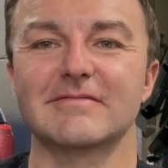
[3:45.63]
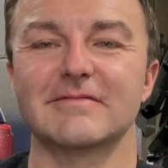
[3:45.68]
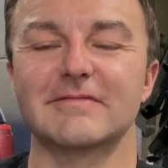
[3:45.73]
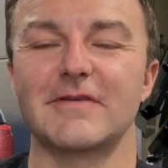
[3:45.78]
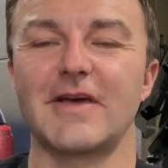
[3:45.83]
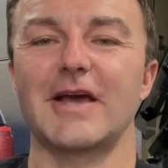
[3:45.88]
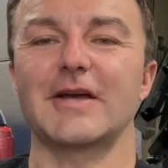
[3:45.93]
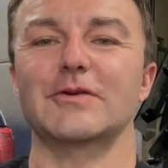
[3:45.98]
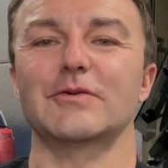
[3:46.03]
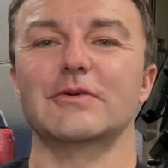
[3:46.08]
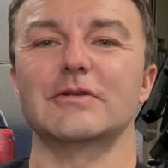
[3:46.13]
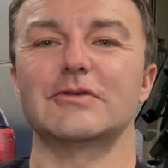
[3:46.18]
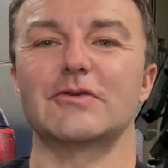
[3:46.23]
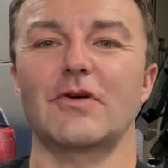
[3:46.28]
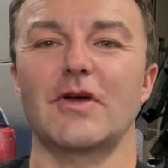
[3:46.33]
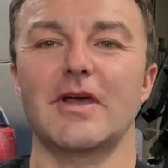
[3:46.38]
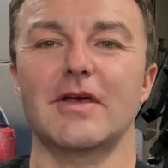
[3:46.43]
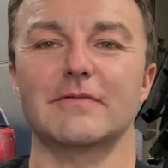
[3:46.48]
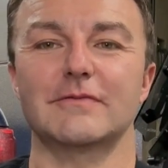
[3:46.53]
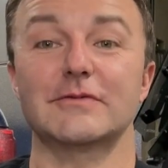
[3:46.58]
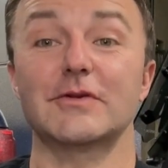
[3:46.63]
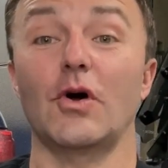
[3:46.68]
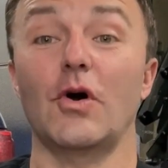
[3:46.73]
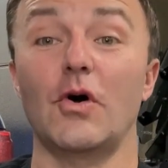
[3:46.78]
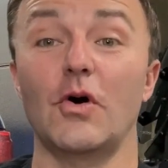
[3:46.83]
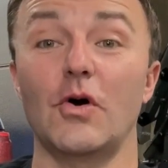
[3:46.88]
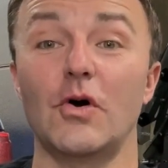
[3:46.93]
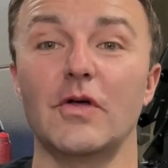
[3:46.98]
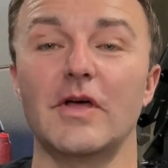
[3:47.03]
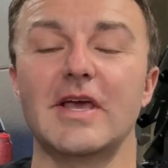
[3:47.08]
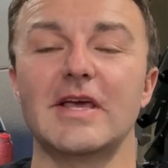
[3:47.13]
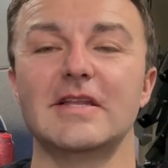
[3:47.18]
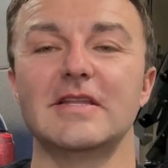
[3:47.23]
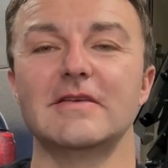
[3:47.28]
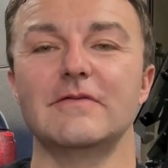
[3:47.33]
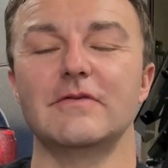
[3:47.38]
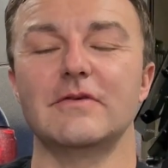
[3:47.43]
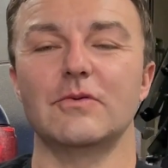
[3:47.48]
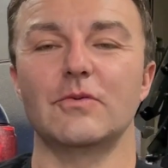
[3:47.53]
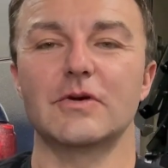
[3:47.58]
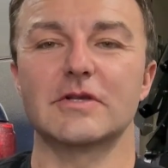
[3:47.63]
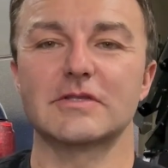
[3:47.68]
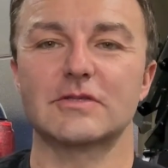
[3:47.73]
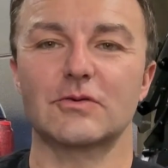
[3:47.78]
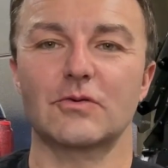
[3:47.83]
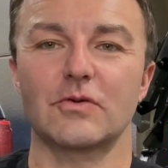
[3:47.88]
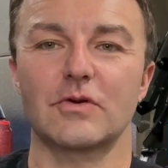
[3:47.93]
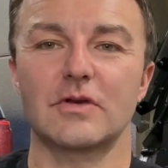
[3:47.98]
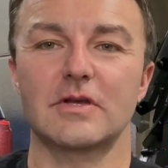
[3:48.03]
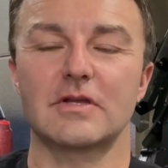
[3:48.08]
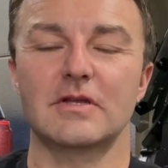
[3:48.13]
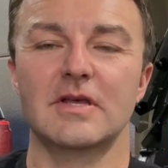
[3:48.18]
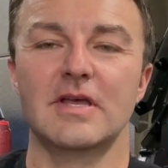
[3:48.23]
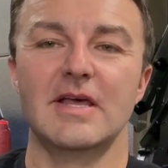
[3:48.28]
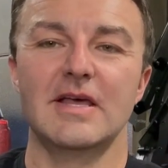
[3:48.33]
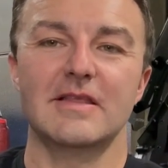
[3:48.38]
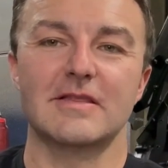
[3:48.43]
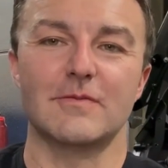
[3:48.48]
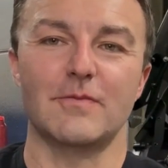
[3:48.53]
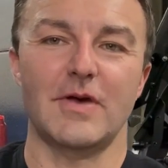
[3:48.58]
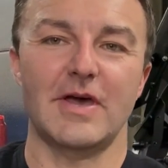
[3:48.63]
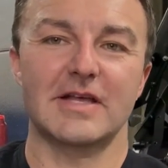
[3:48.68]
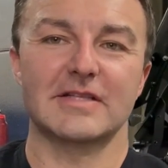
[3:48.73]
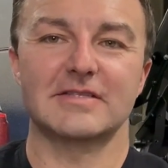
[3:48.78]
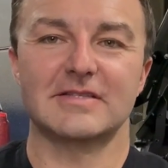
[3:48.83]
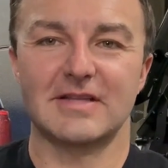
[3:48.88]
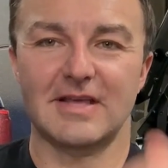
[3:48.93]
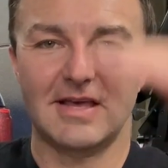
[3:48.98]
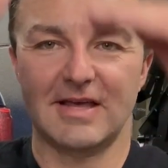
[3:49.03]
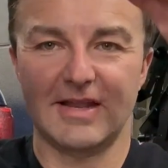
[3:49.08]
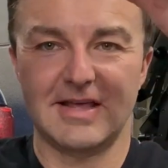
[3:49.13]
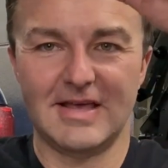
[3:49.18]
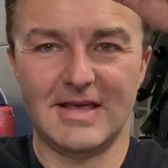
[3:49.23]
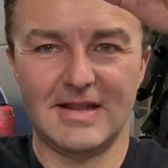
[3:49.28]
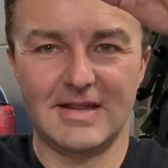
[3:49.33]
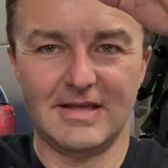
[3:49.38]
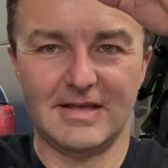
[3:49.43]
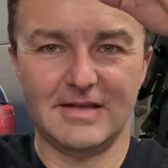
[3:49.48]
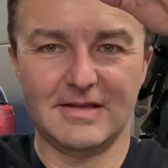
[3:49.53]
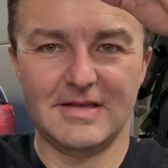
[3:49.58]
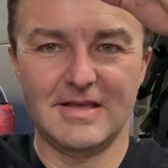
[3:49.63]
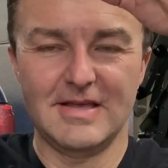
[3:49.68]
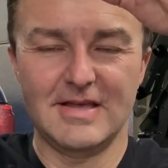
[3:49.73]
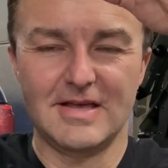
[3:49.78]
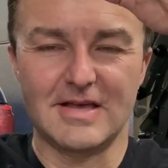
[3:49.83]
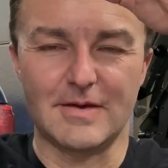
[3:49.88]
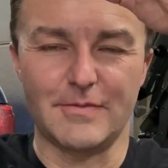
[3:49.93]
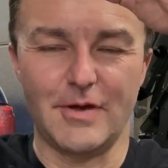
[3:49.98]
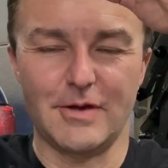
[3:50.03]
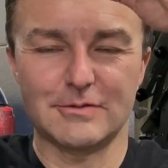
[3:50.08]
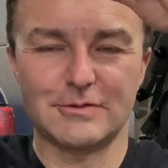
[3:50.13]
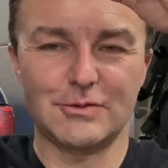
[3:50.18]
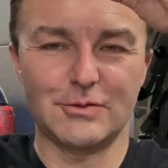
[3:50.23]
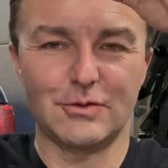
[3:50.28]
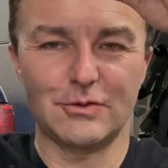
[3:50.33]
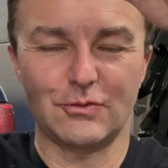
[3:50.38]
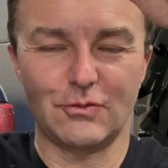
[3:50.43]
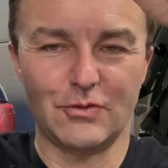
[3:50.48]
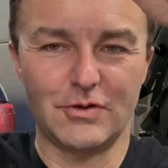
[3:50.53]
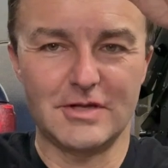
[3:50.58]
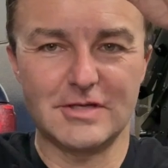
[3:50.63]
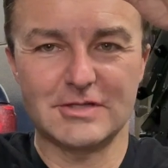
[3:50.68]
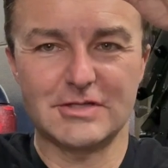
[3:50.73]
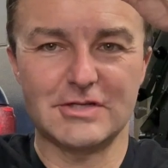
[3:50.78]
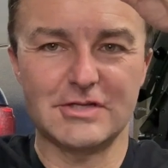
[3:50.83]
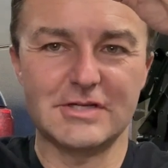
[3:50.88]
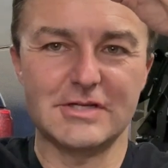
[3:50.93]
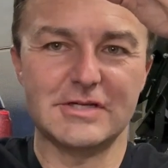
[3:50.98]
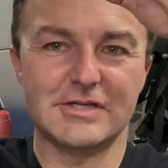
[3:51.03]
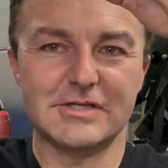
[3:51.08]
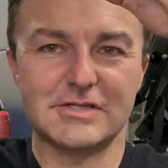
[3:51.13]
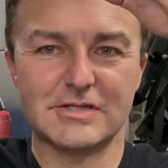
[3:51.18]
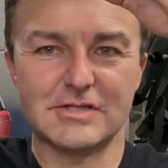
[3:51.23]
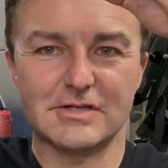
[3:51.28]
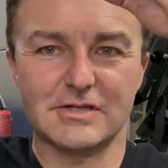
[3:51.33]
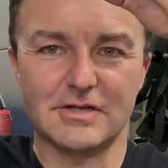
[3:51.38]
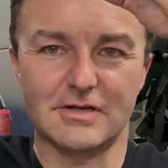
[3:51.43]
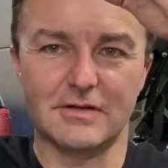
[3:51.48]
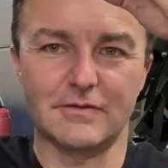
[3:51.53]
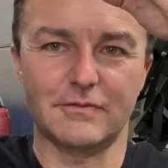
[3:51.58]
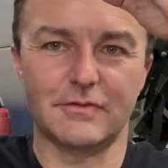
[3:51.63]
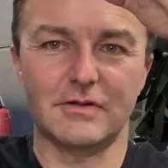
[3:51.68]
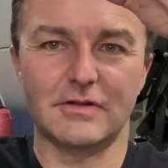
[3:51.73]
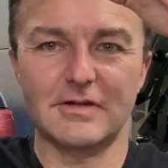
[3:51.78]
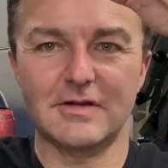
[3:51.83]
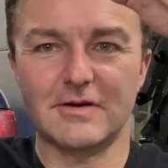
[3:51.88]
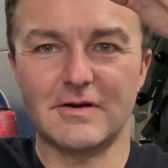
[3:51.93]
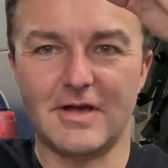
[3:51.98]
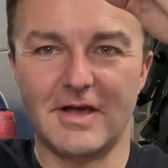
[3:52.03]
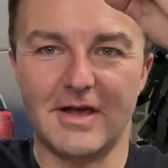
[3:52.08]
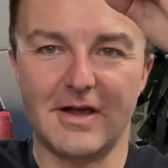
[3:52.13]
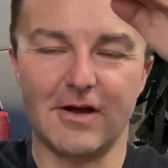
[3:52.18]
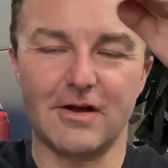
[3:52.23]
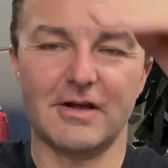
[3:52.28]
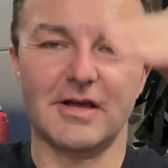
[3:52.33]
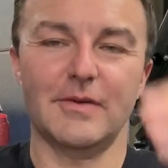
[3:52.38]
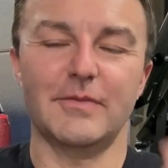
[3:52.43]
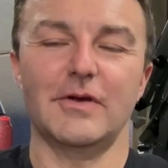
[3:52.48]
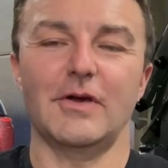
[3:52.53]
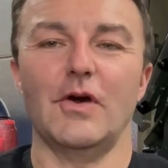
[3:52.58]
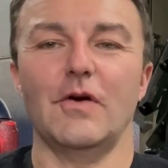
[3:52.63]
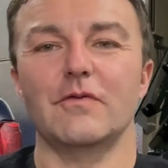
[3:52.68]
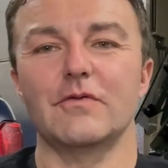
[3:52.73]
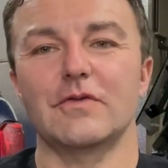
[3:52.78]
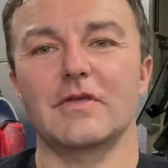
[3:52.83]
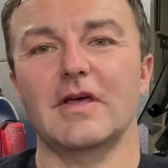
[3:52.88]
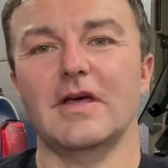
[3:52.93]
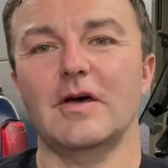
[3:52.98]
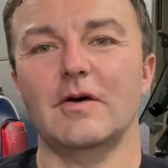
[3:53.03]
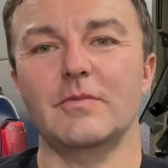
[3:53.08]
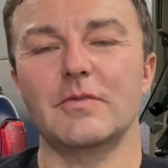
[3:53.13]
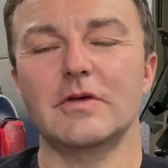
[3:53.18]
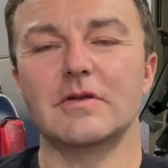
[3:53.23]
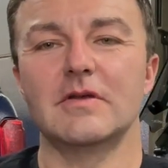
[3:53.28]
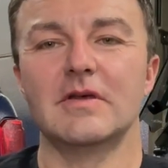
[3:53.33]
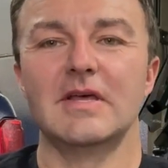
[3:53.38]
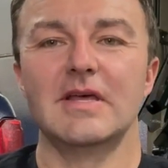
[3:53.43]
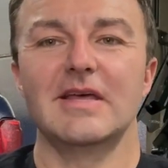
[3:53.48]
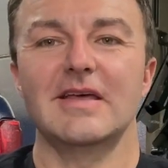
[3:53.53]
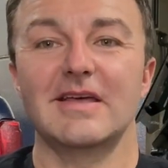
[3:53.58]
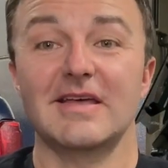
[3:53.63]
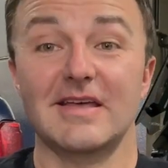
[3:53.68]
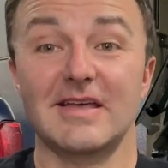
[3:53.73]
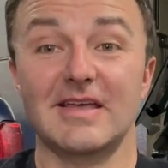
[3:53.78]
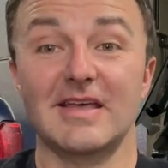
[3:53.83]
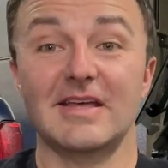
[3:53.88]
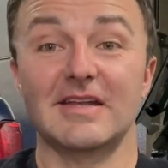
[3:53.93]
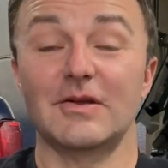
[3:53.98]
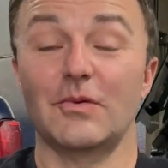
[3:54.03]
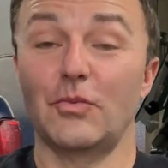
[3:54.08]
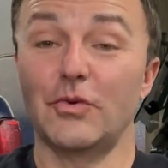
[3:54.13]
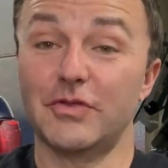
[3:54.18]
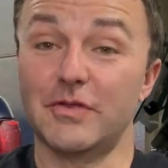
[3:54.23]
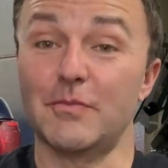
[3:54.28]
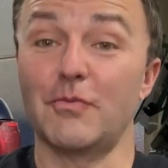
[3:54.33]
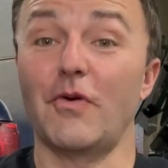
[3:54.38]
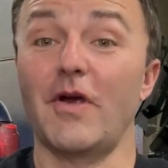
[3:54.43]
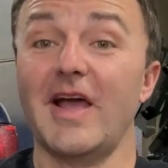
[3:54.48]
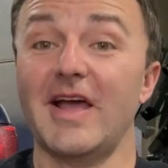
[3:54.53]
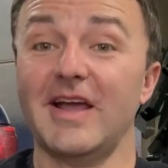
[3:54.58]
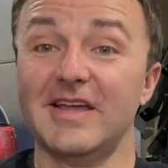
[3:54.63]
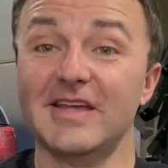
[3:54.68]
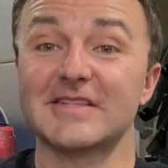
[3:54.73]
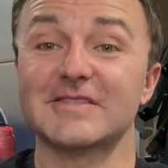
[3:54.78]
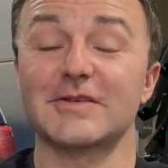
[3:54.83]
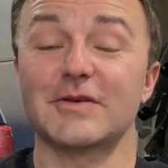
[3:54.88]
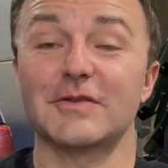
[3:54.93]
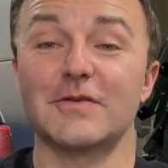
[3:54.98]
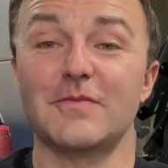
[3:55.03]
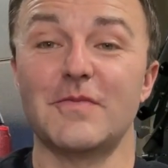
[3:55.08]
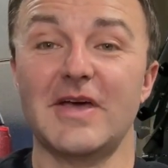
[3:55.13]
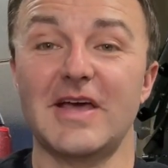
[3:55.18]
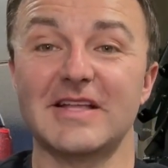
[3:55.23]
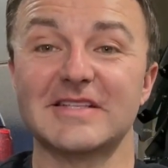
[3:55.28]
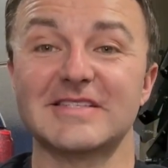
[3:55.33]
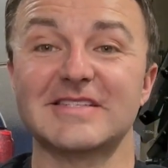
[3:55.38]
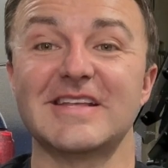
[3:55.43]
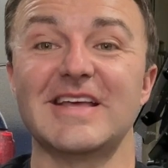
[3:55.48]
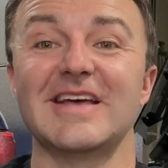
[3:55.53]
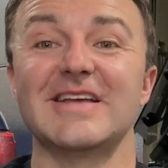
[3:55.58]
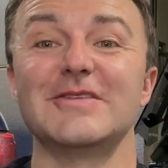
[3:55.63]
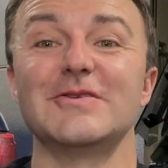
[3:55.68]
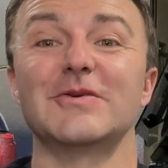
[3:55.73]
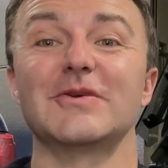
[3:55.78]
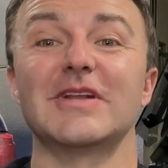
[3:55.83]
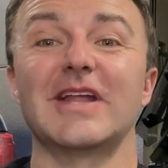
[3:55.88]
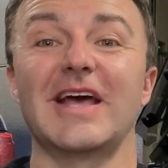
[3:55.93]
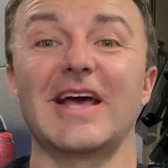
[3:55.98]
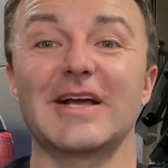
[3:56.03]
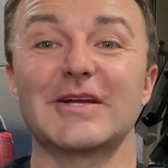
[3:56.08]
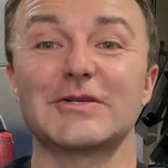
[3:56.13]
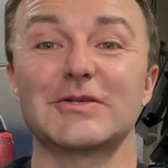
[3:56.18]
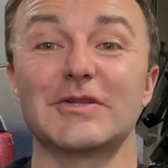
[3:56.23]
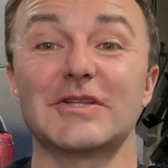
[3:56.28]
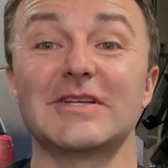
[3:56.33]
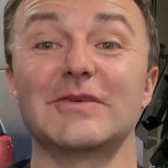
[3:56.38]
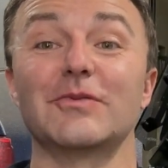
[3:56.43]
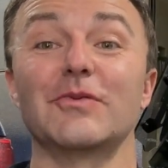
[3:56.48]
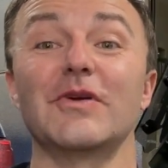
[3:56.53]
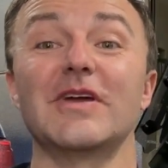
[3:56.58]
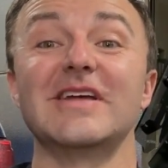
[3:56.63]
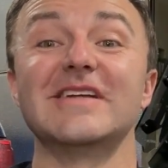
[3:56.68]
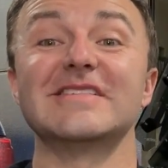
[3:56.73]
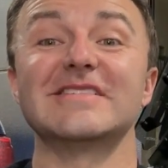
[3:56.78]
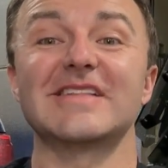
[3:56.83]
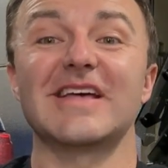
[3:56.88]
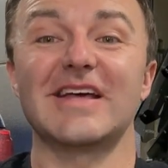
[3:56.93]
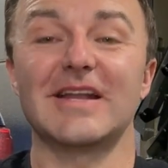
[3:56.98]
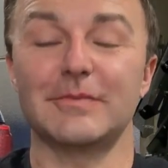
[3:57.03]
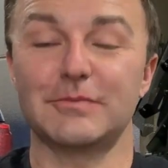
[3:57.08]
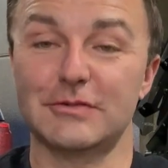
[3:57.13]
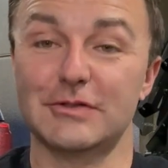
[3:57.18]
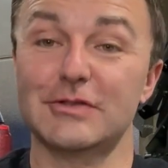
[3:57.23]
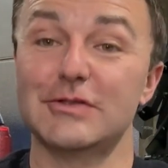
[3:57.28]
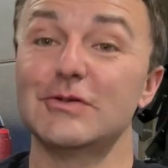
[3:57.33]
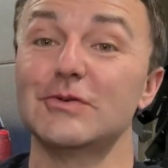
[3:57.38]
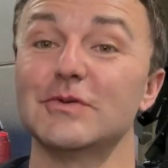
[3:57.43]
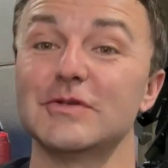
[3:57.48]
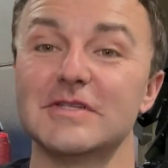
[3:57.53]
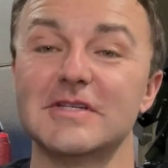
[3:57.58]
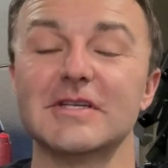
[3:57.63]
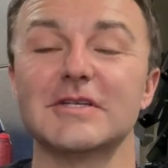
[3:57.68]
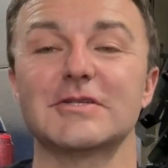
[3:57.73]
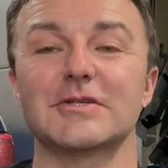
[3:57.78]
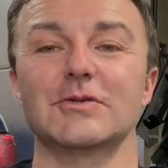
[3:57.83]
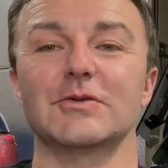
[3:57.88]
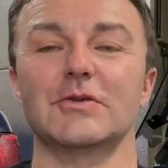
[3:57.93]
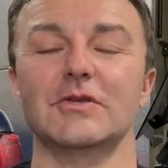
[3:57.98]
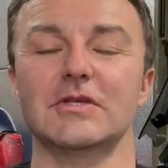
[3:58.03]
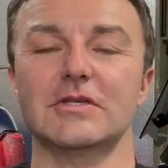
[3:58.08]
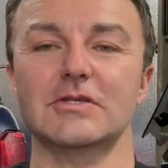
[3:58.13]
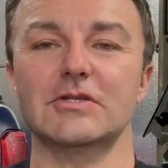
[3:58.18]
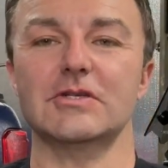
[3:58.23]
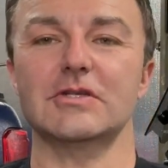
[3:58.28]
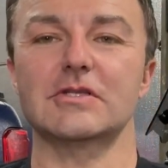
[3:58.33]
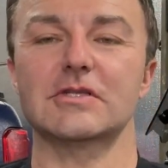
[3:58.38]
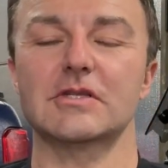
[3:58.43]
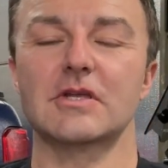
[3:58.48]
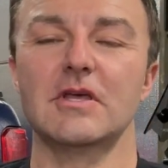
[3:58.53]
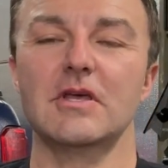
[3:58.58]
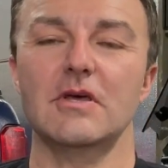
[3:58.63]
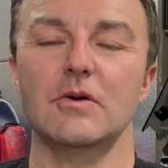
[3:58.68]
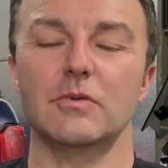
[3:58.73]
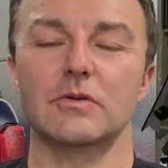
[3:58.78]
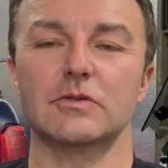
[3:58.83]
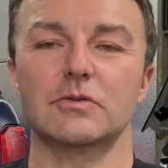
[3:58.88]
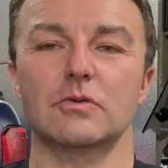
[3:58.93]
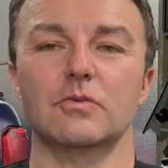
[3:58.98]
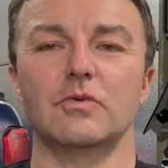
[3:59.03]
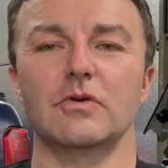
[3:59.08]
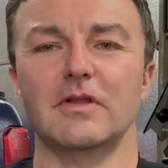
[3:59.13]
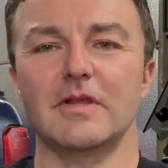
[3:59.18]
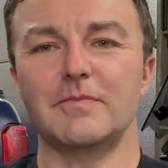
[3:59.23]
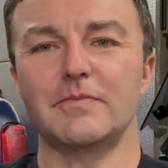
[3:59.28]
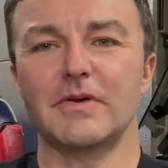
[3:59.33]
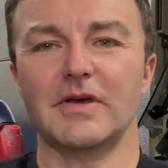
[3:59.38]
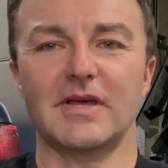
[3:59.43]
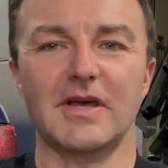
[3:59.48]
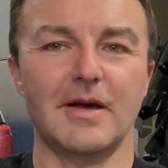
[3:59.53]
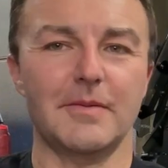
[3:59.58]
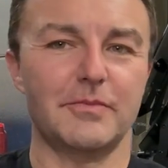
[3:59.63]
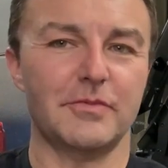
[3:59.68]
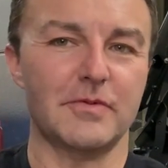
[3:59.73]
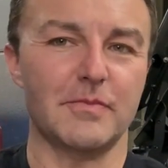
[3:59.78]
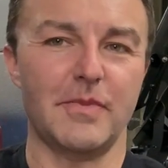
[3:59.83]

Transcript: factory Triumph tall ADV windscreen. The Madstad adding about 2 to 3 inches of clear air coming over the helmet. And with the brackets on the Madstad, you can actually raise that up to 2 additional inches, which would really pick up the